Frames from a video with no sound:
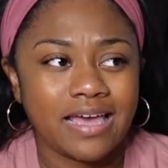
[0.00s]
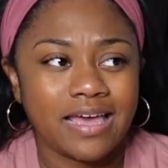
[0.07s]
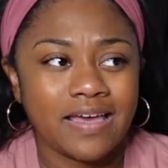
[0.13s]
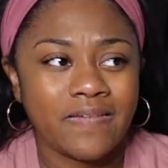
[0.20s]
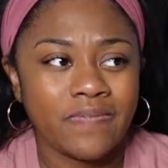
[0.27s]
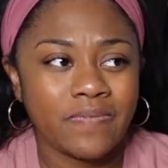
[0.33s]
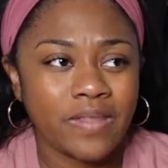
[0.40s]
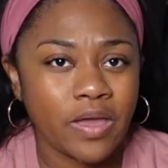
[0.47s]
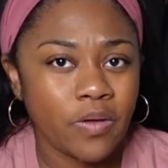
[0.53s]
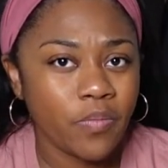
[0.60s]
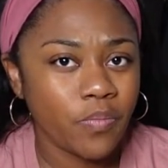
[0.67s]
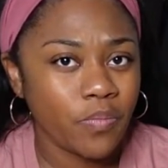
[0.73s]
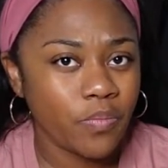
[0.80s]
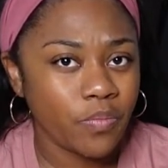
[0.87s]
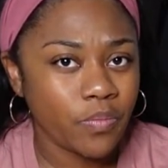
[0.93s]
And they
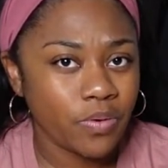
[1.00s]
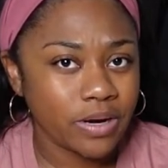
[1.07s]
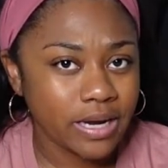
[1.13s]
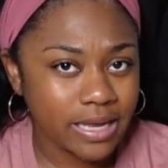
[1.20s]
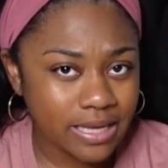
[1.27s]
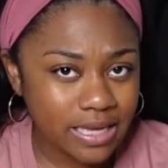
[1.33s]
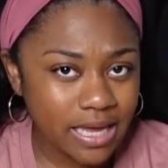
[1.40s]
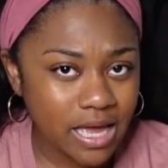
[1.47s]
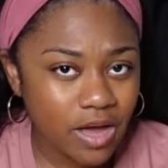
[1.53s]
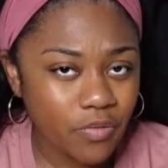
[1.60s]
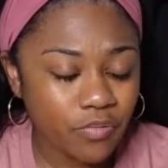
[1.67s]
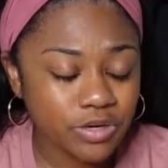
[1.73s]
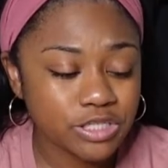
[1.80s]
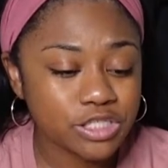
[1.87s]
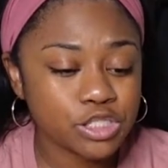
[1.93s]
were like, yeah,
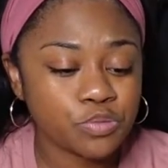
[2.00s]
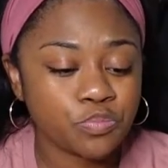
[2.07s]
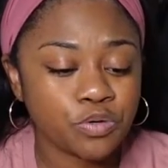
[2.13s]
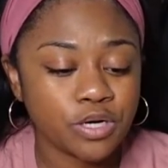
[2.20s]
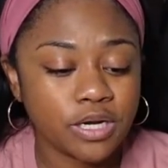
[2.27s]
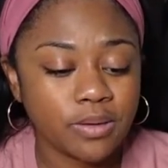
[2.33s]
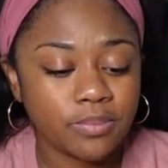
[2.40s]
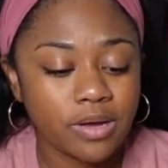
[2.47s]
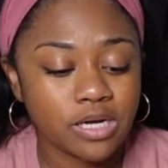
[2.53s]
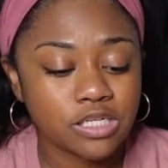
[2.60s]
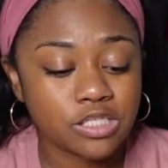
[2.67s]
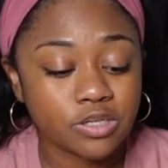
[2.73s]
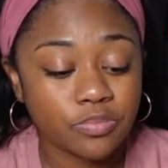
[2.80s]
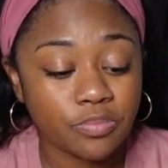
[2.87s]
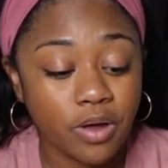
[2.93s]
which is pretty
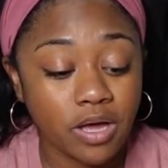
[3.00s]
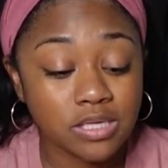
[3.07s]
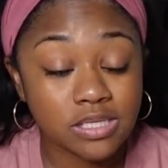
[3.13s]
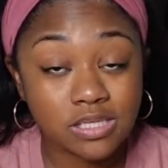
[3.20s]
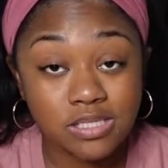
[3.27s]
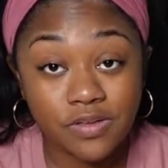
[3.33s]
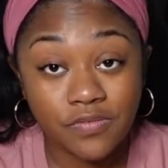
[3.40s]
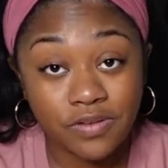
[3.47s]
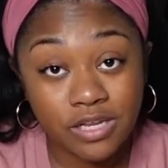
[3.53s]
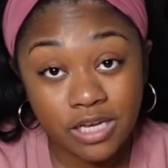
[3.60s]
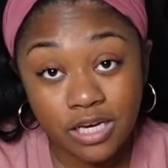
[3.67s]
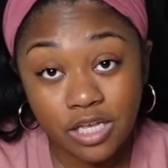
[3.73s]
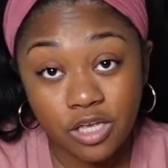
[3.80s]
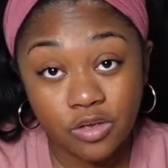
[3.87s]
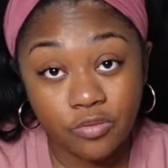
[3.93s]
much the process of
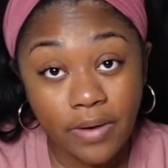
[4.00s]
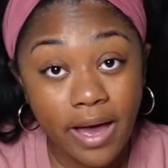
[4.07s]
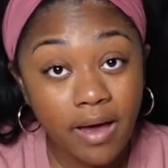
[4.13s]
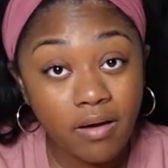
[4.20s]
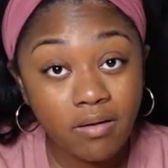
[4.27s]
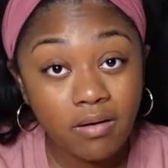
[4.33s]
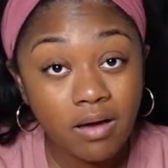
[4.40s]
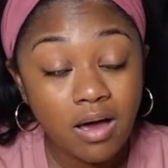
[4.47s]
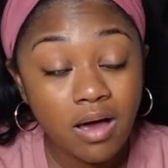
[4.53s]
cleaning you out,